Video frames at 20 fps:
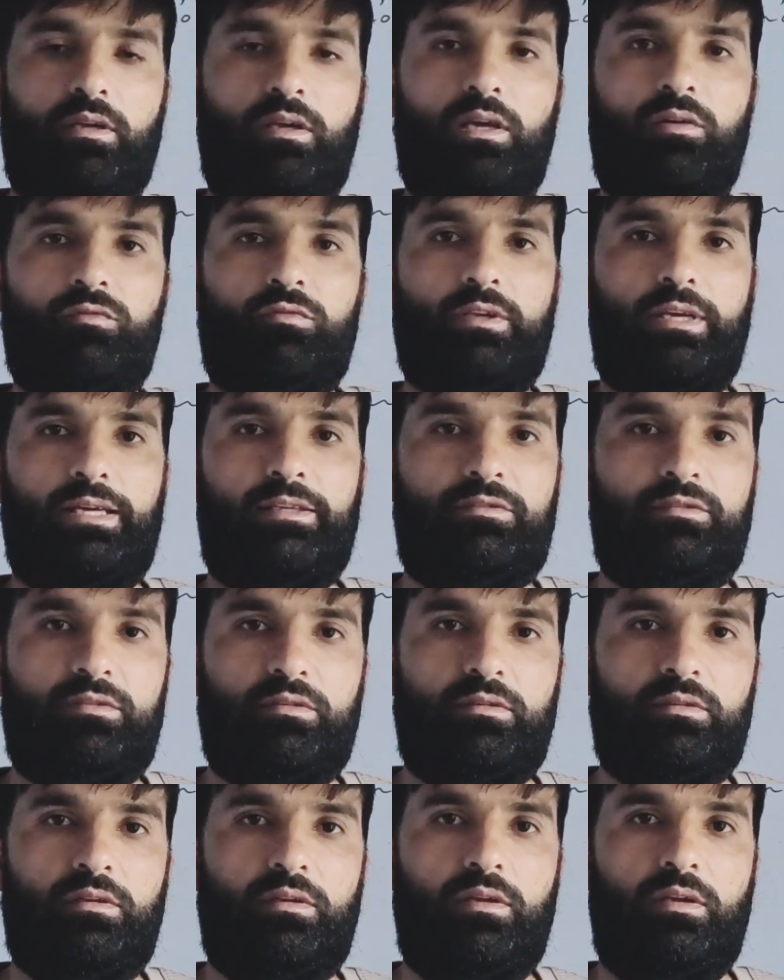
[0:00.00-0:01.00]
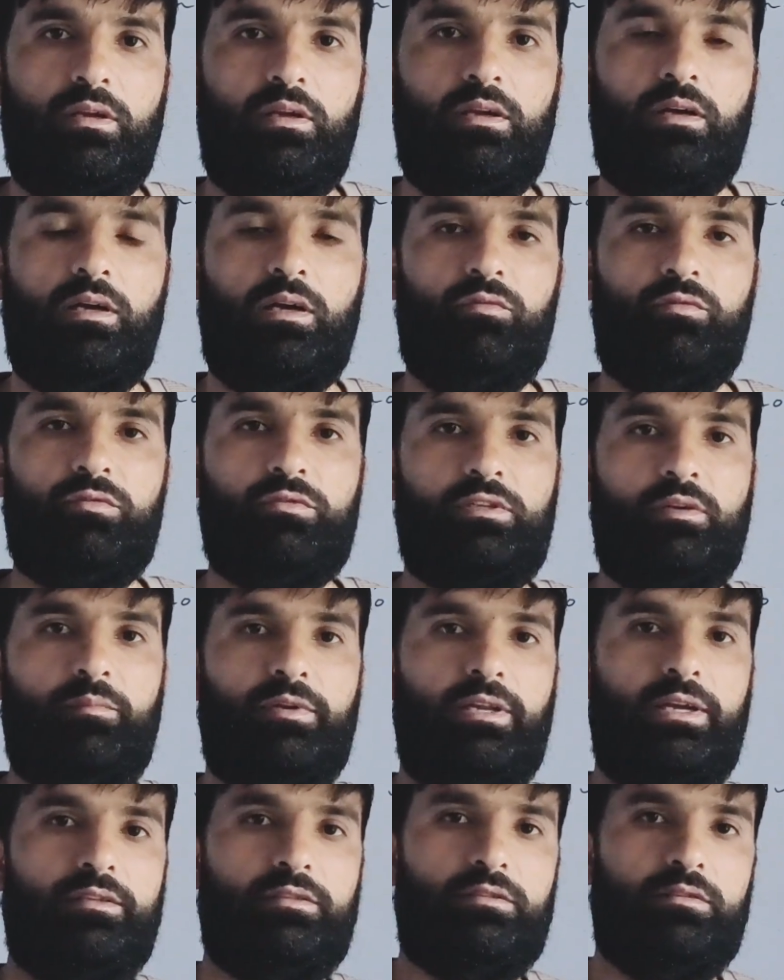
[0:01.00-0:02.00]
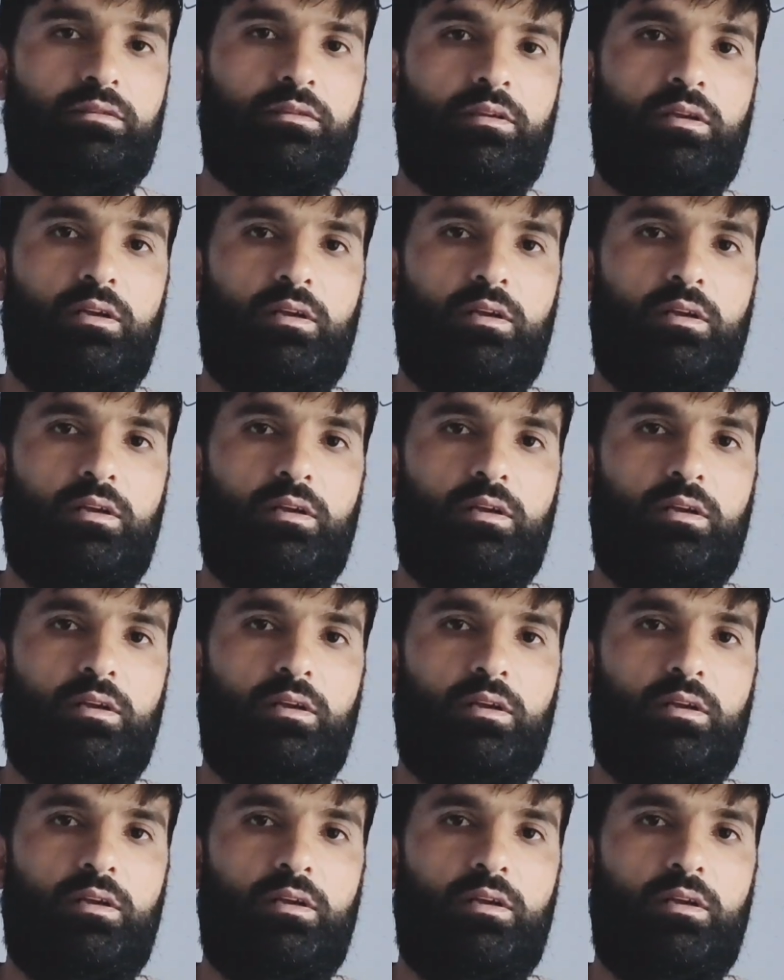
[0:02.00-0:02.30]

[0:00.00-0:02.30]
How to add, how to subtract,